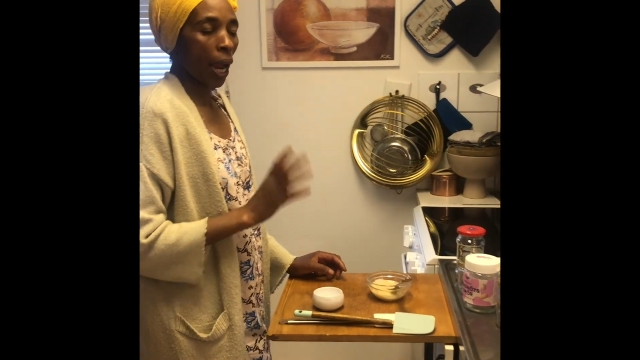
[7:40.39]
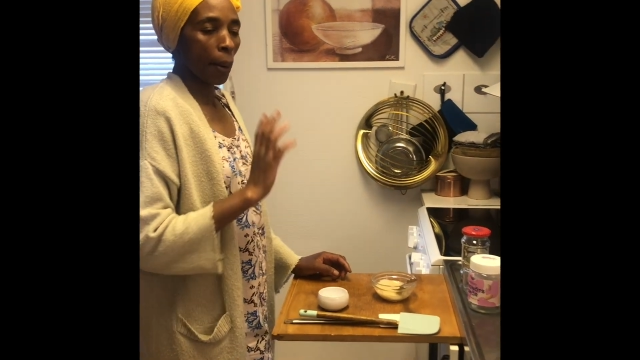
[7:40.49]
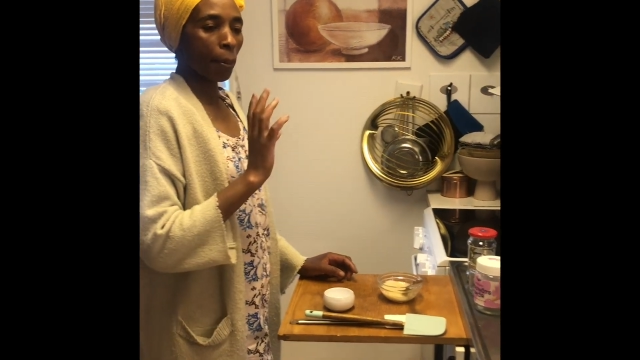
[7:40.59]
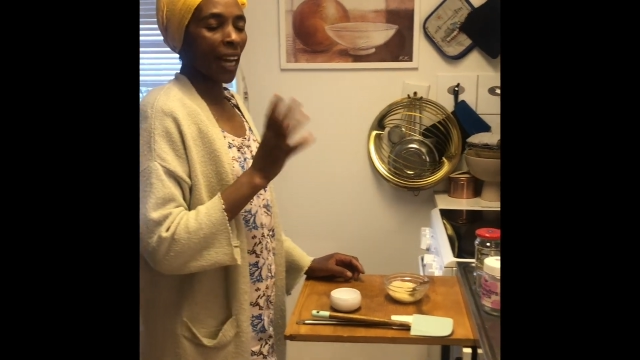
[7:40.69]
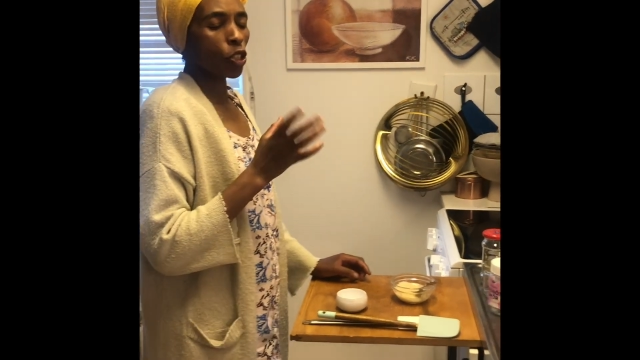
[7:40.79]

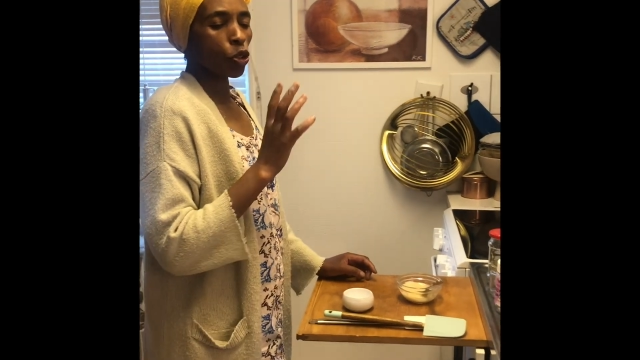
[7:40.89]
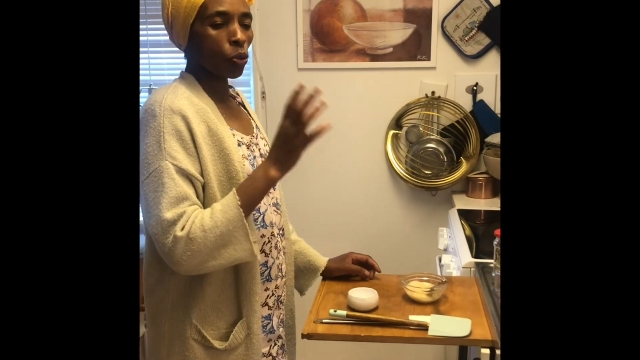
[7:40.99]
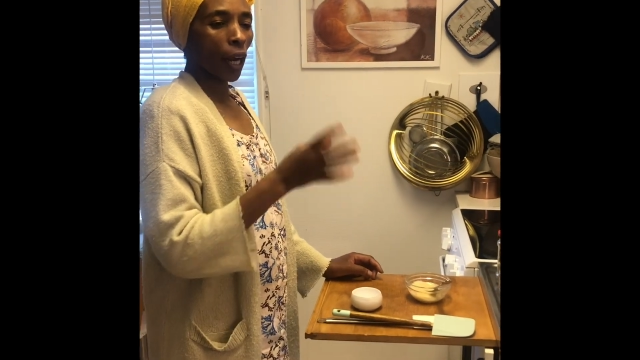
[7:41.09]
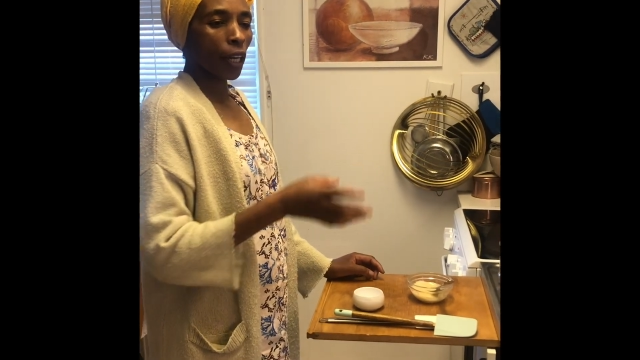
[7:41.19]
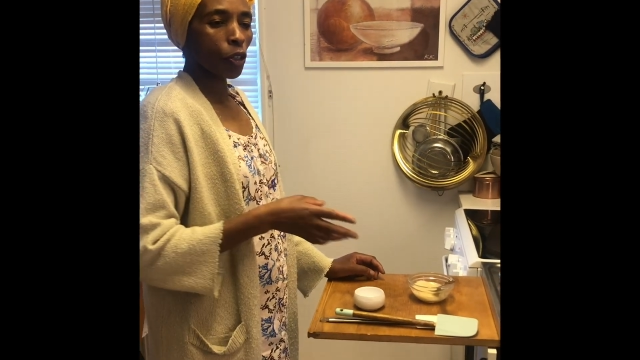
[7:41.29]
but you
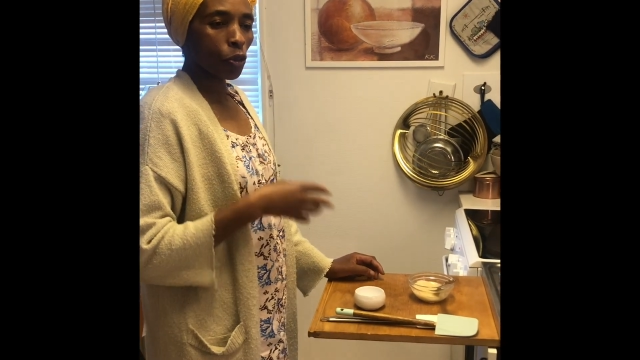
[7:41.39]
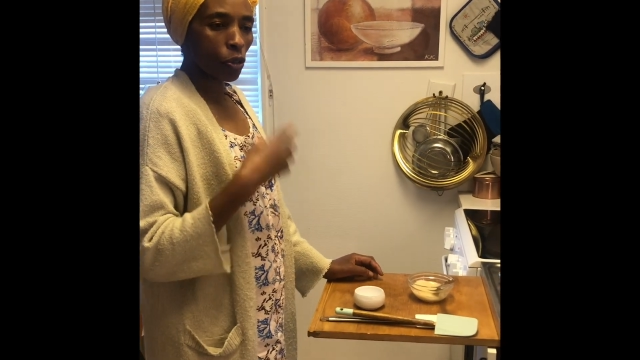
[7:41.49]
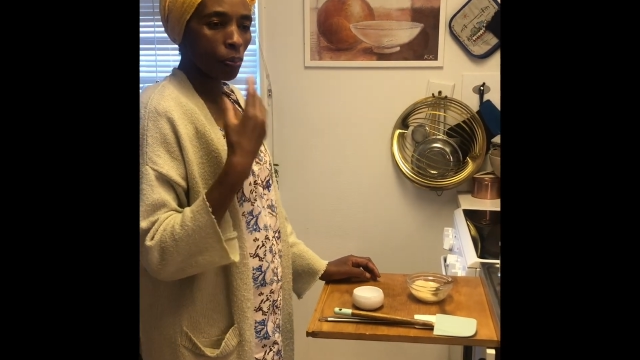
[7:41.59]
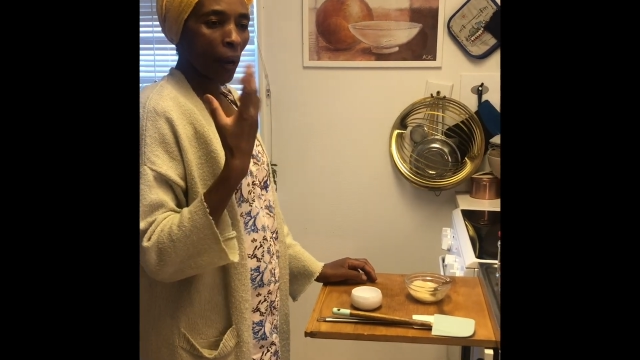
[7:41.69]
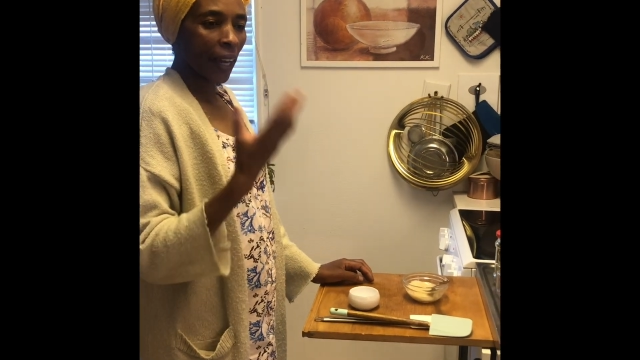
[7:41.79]
can use
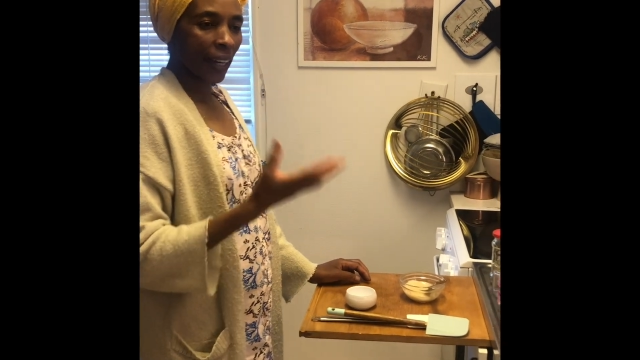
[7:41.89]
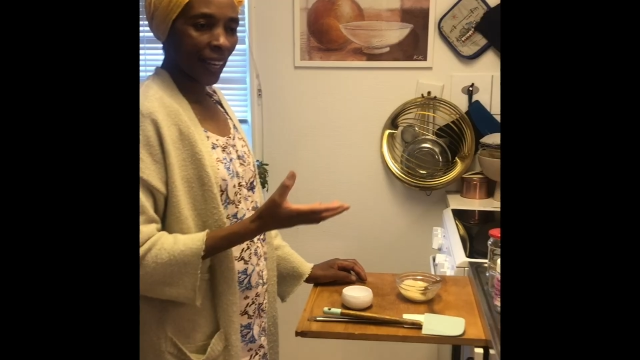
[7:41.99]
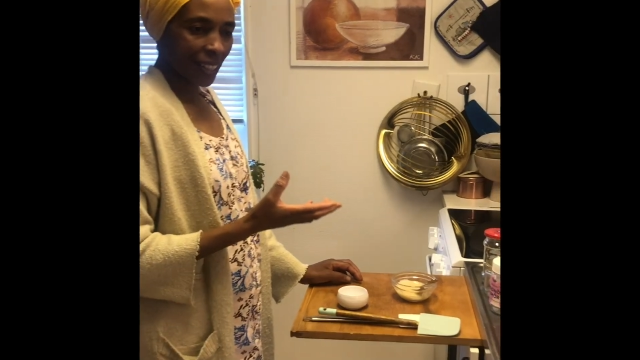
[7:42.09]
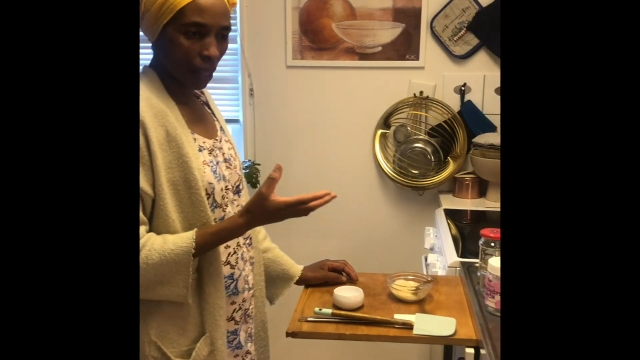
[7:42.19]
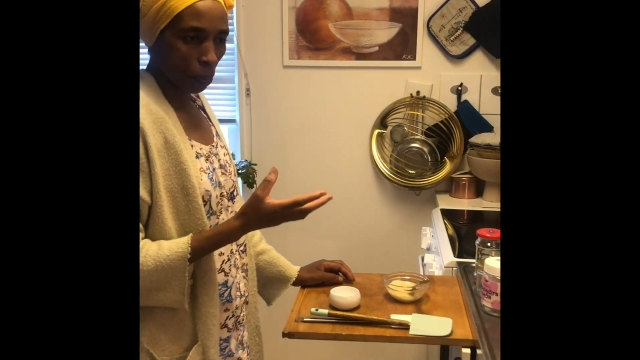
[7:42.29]
my
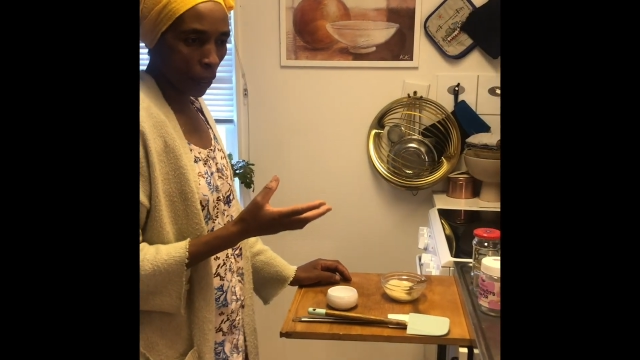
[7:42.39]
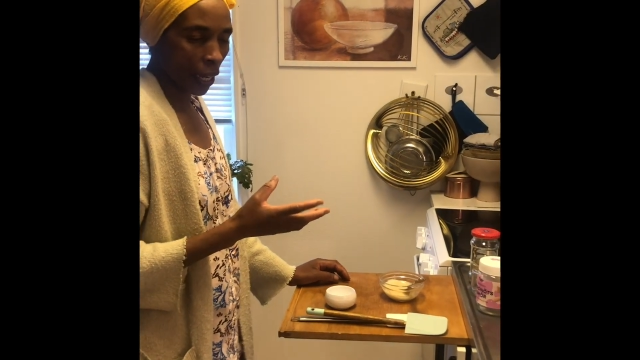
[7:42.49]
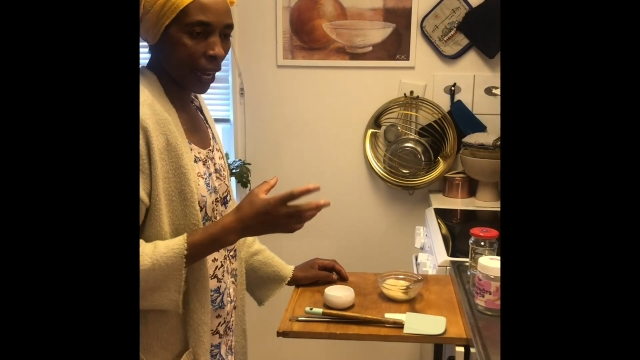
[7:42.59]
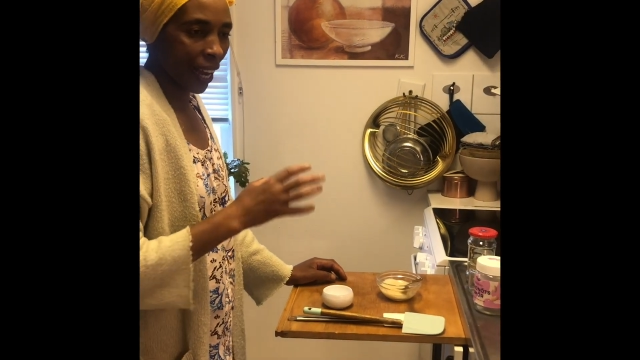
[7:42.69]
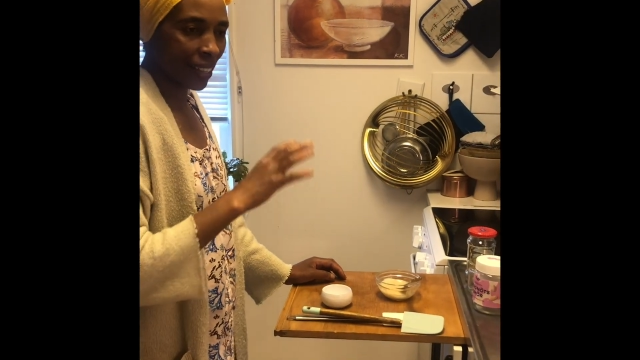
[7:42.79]
recipe
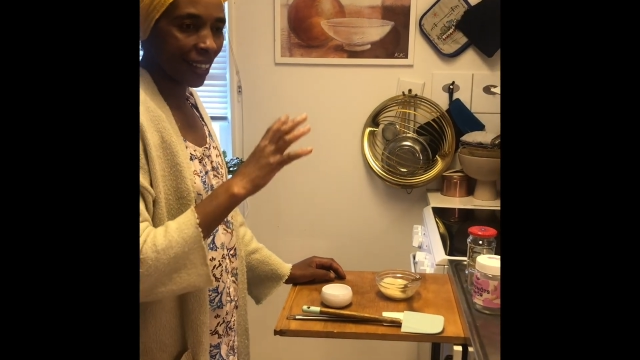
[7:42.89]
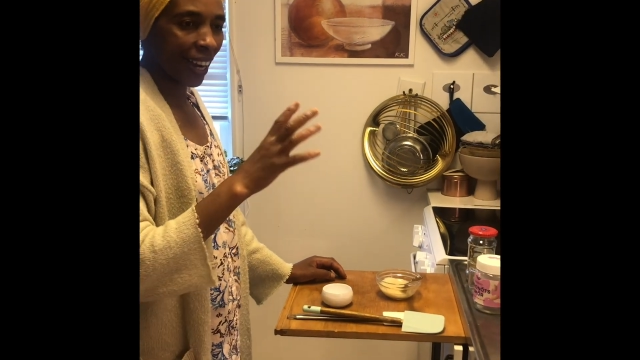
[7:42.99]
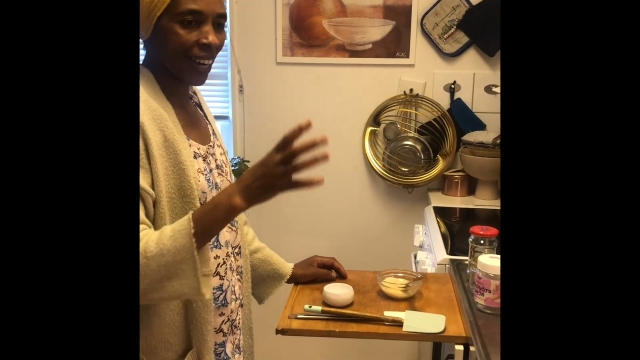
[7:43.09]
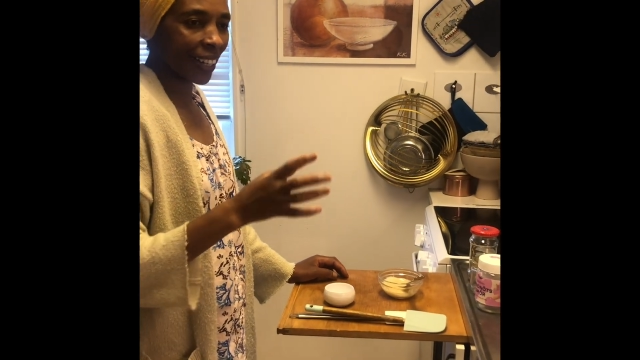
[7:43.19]
as a